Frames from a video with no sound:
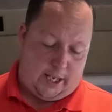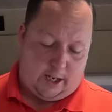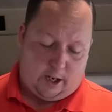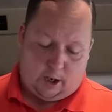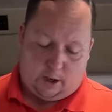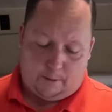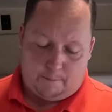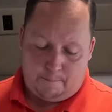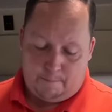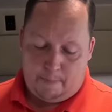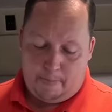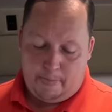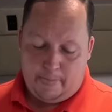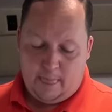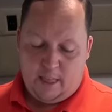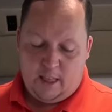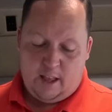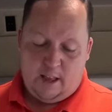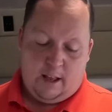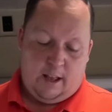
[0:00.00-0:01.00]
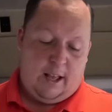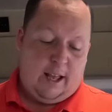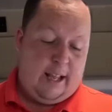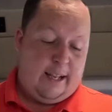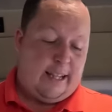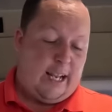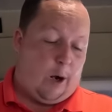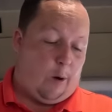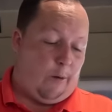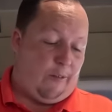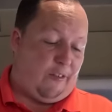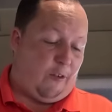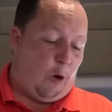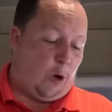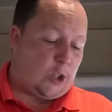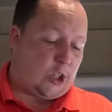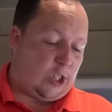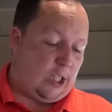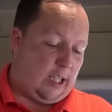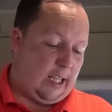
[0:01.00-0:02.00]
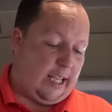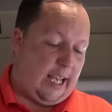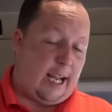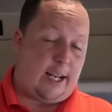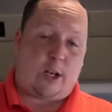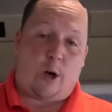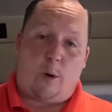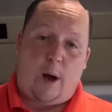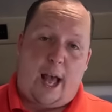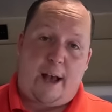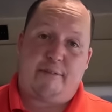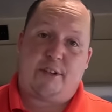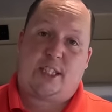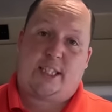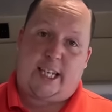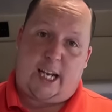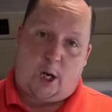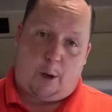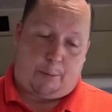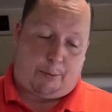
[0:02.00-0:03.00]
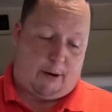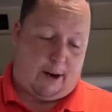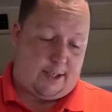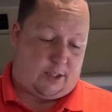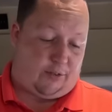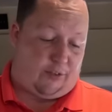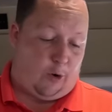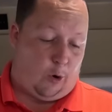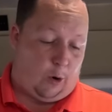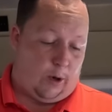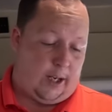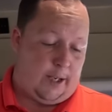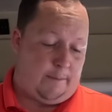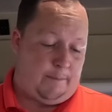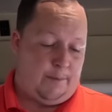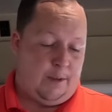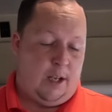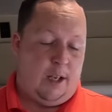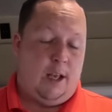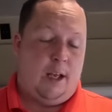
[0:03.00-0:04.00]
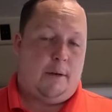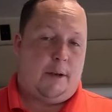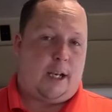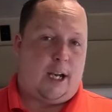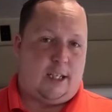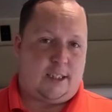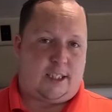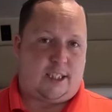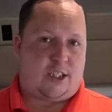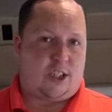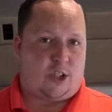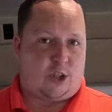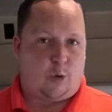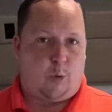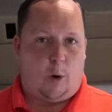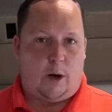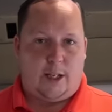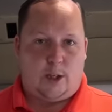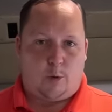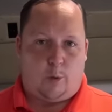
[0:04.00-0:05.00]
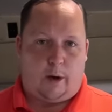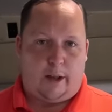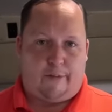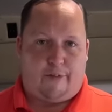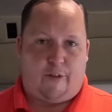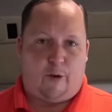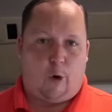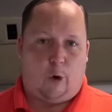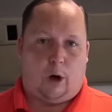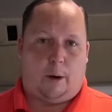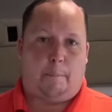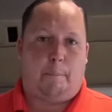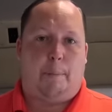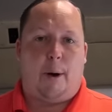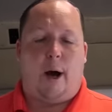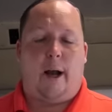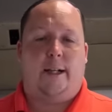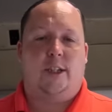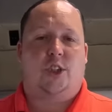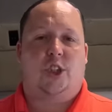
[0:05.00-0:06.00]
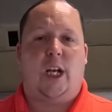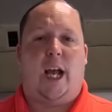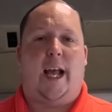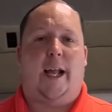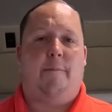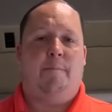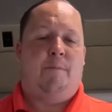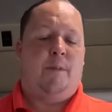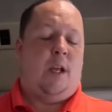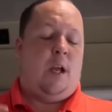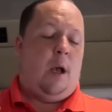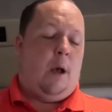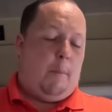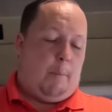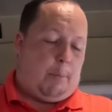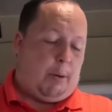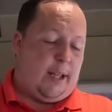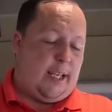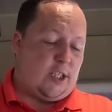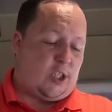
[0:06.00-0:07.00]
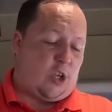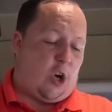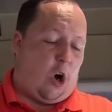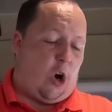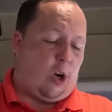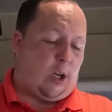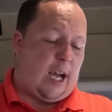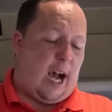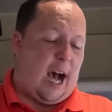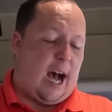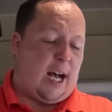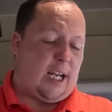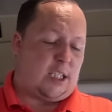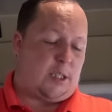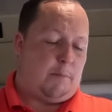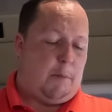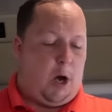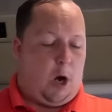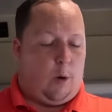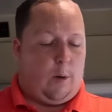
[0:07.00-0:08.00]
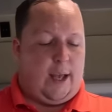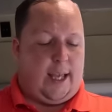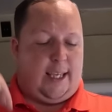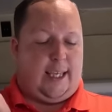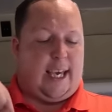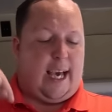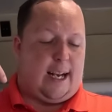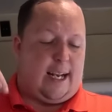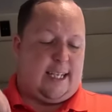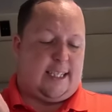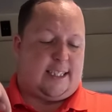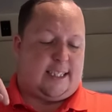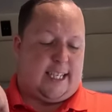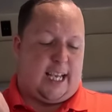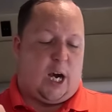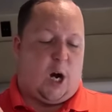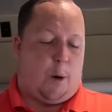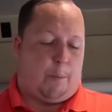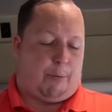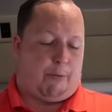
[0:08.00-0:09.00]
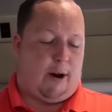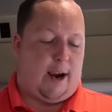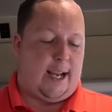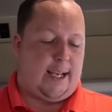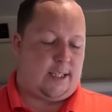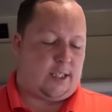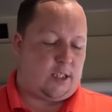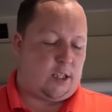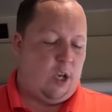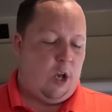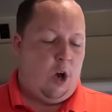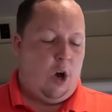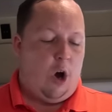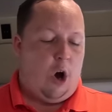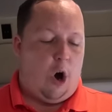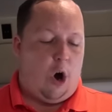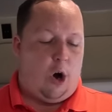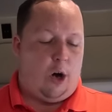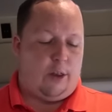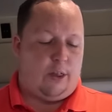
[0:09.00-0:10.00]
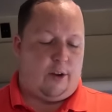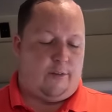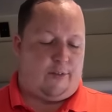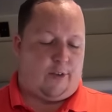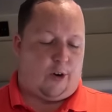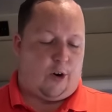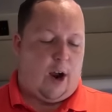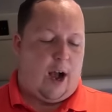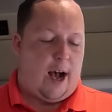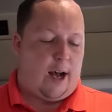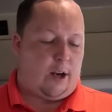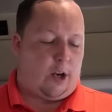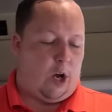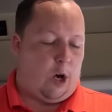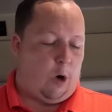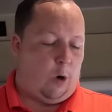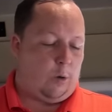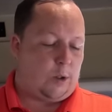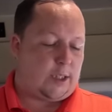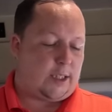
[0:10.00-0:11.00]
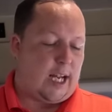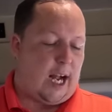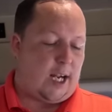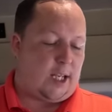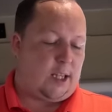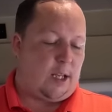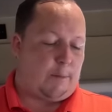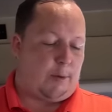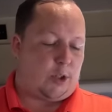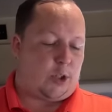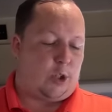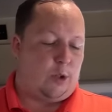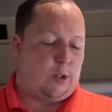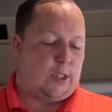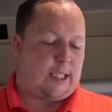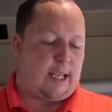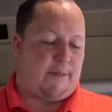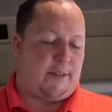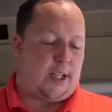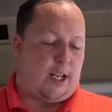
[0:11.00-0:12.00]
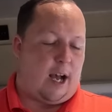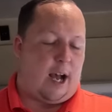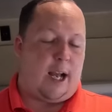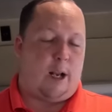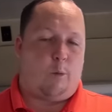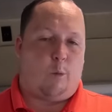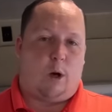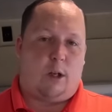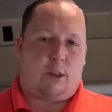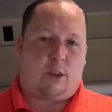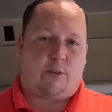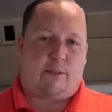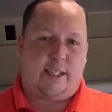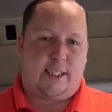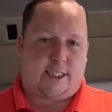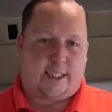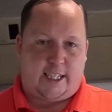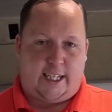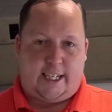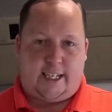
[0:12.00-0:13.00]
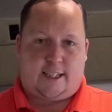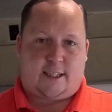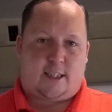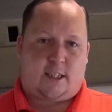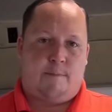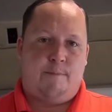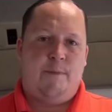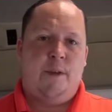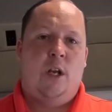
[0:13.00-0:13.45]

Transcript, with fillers: here now, unfortunately, I don't have a sale price for it because it's a 2024. But, Jen, please call Cosmo and get a sale price on the Verrado, stock number 279136,